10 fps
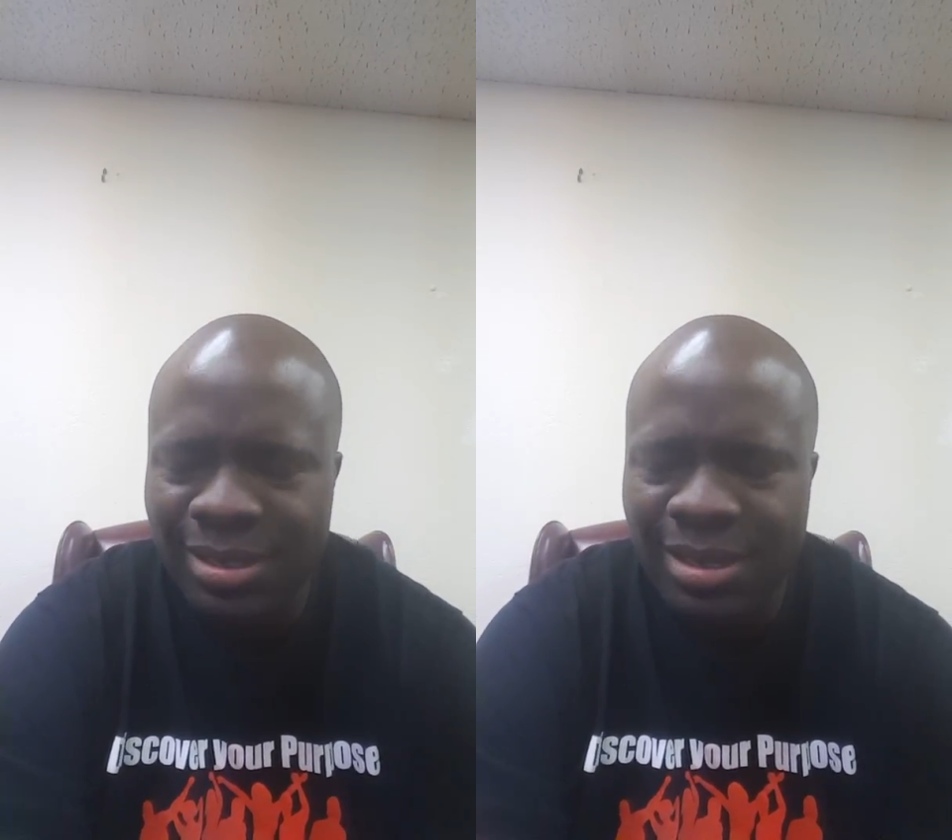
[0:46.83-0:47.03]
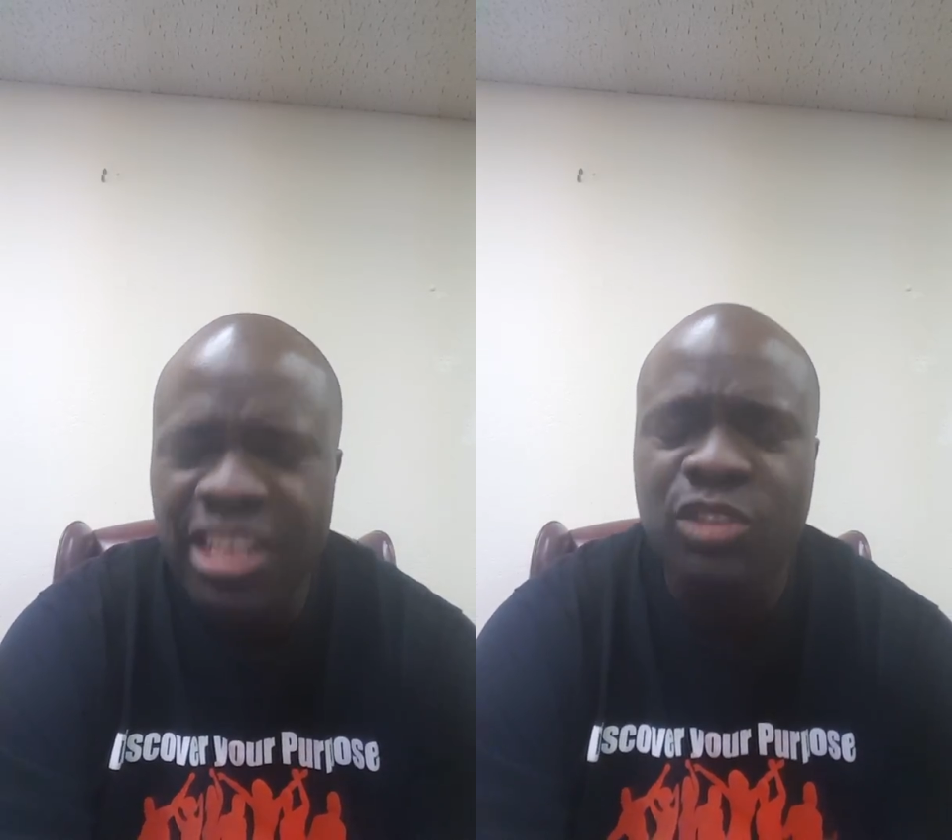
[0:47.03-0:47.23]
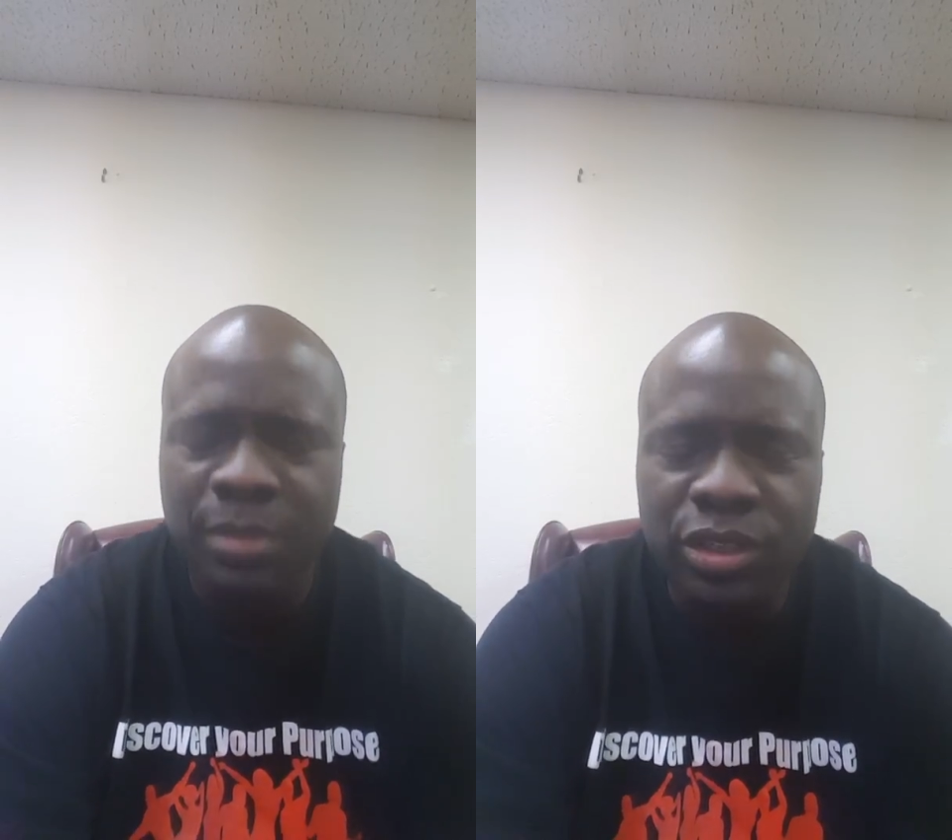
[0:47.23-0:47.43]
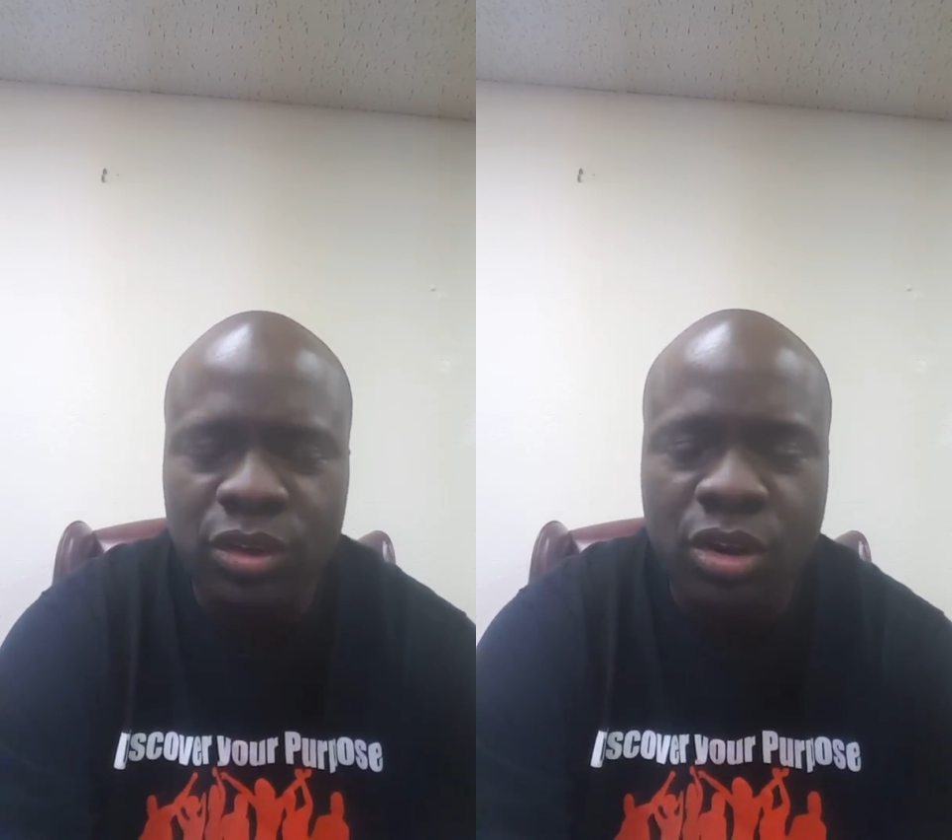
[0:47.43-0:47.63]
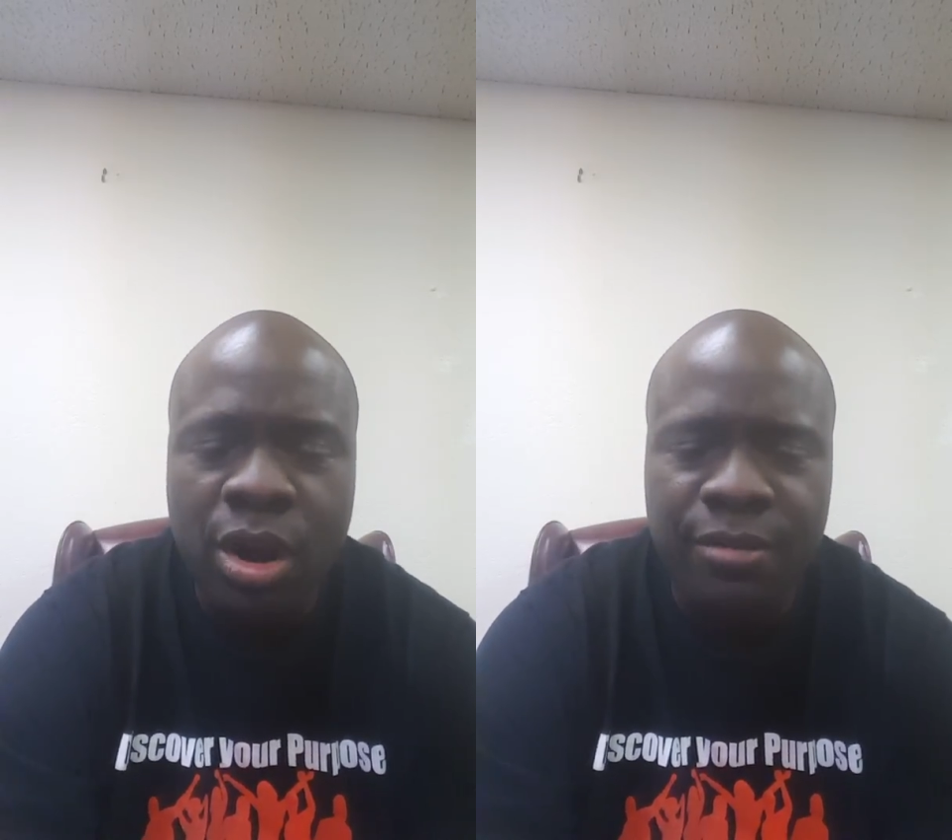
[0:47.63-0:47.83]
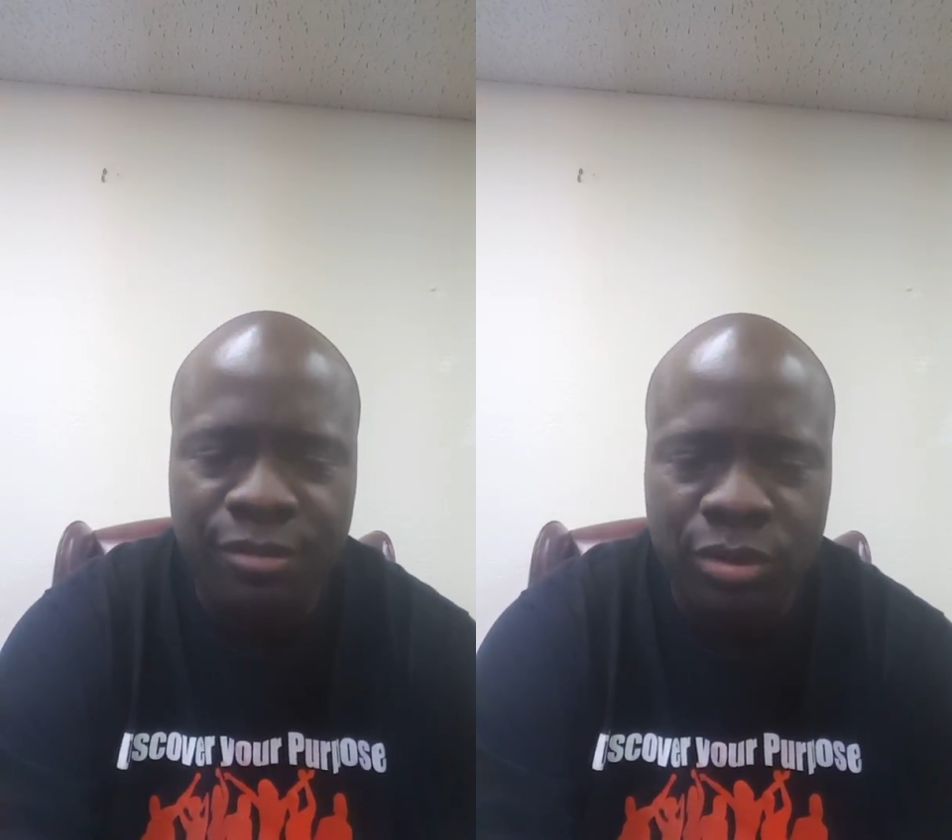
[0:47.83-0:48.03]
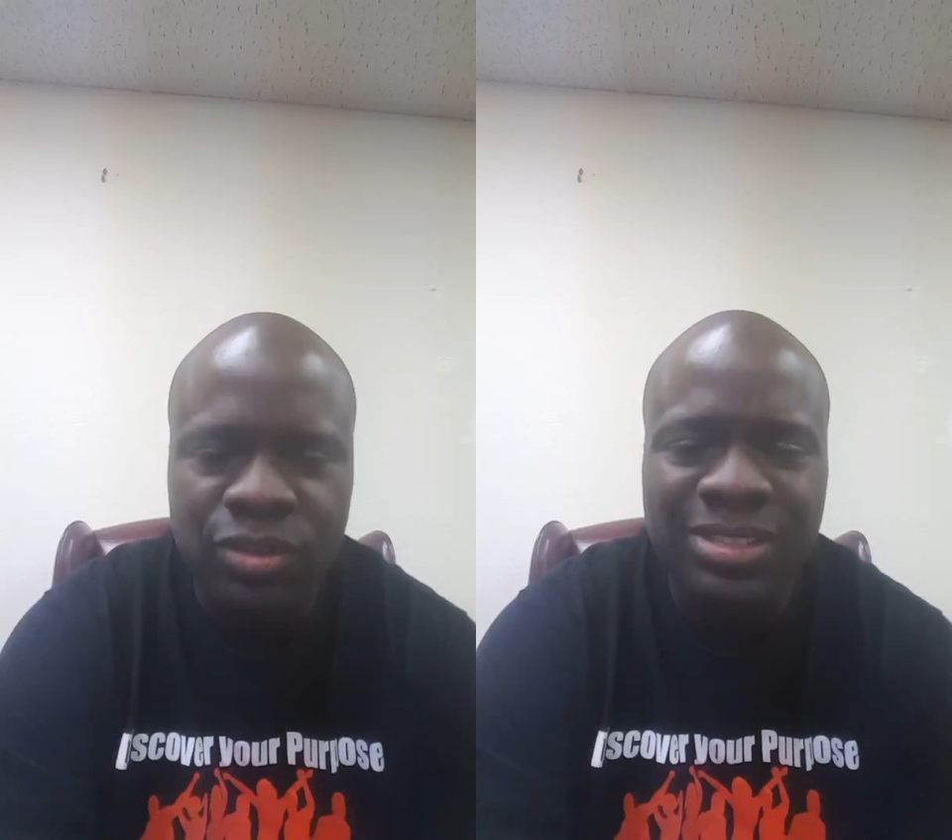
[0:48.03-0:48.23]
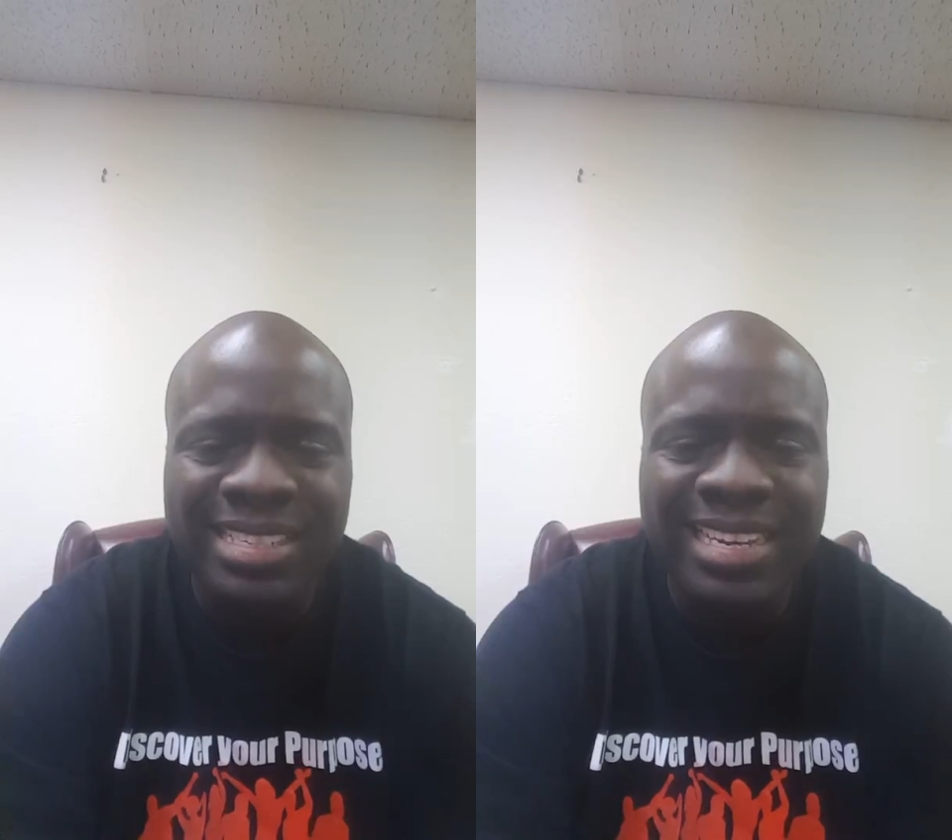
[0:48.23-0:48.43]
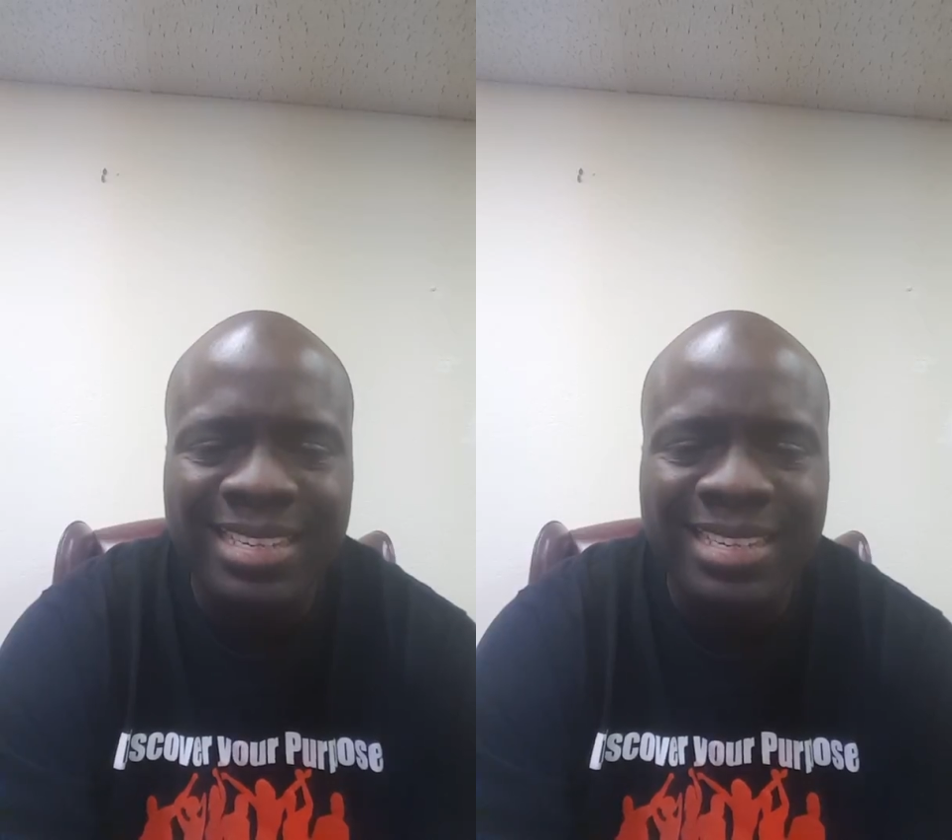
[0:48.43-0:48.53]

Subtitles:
His mission on earth was to seek